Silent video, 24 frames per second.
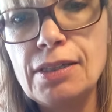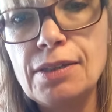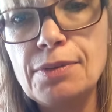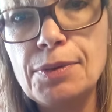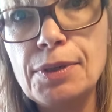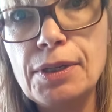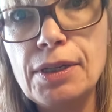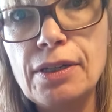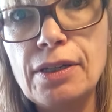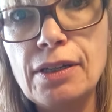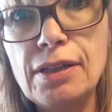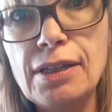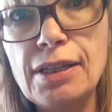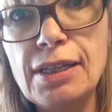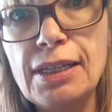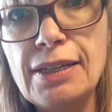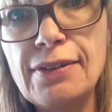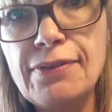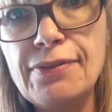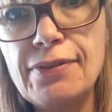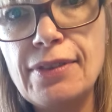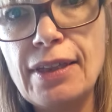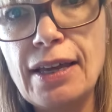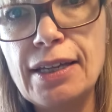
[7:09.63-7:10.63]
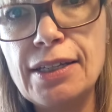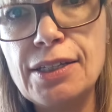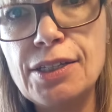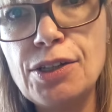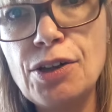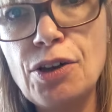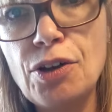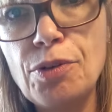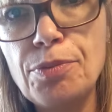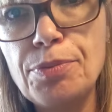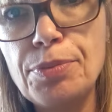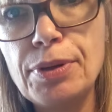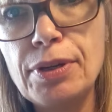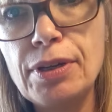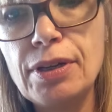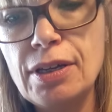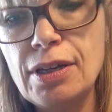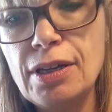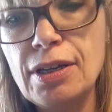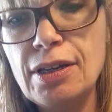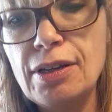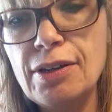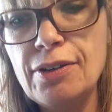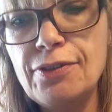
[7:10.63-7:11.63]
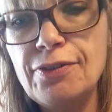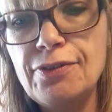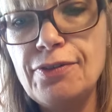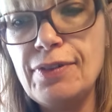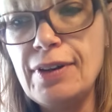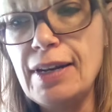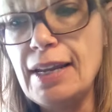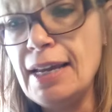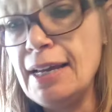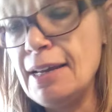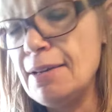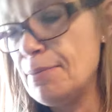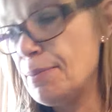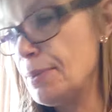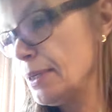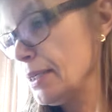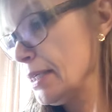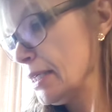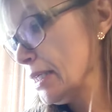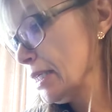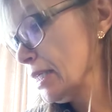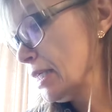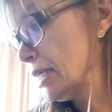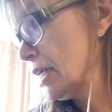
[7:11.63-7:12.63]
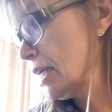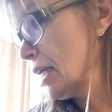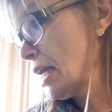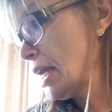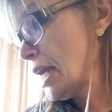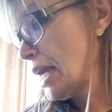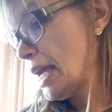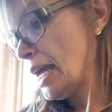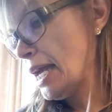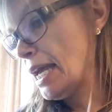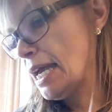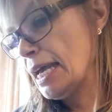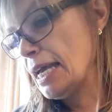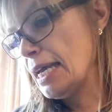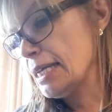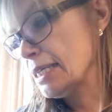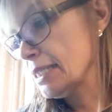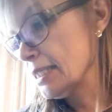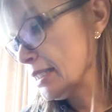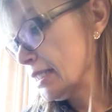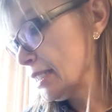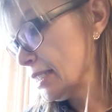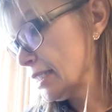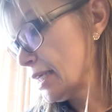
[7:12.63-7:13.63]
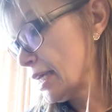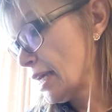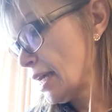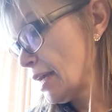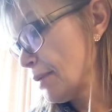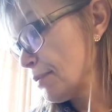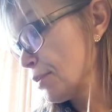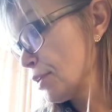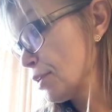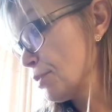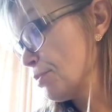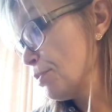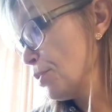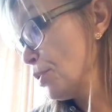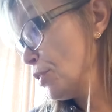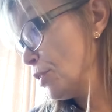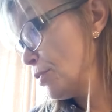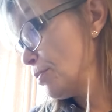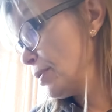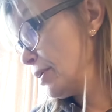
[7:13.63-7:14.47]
I'm going to lift that top flap and I'm going to put a